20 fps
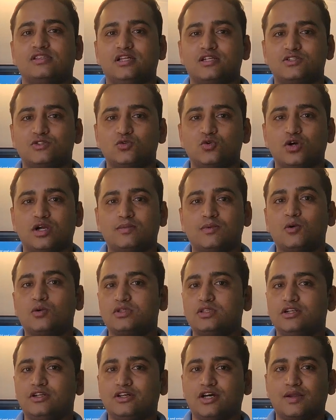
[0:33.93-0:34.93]
let's talk about
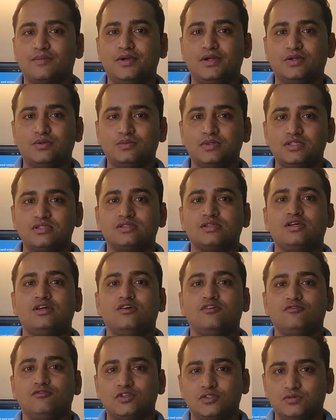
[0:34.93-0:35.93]
the retirement of this
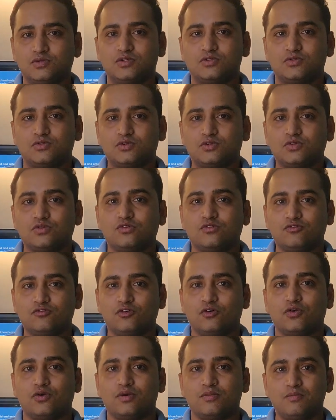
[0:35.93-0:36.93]
Visual Studio
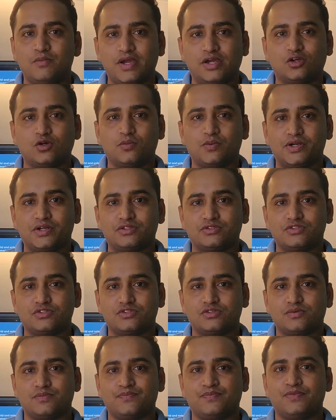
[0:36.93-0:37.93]
for Mac operating
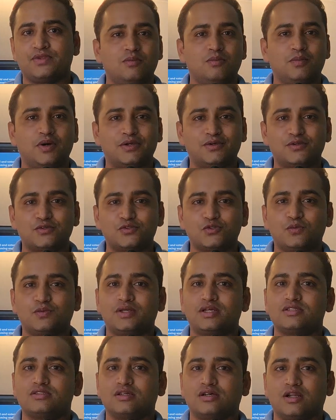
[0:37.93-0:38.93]
system. Microsoft
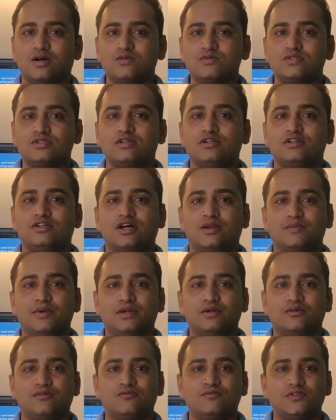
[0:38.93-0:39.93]
has announced the
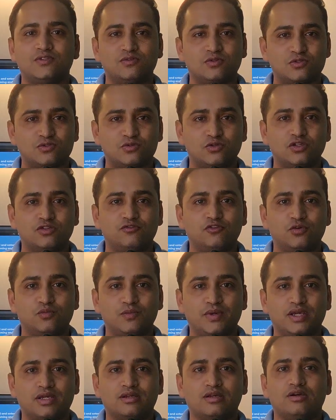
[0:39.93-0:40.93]
retirement of Visual Studio for
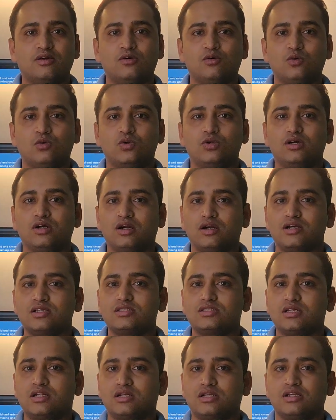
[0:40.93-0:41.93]
Mac on
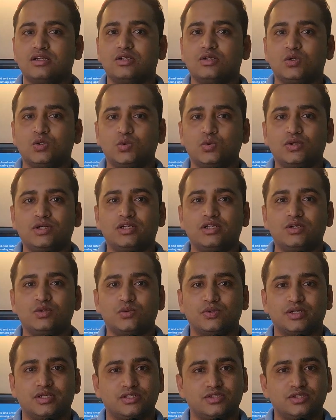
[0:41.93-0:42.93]
August 30,
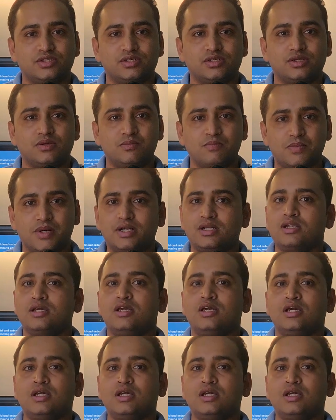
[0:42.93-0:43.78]
2023. But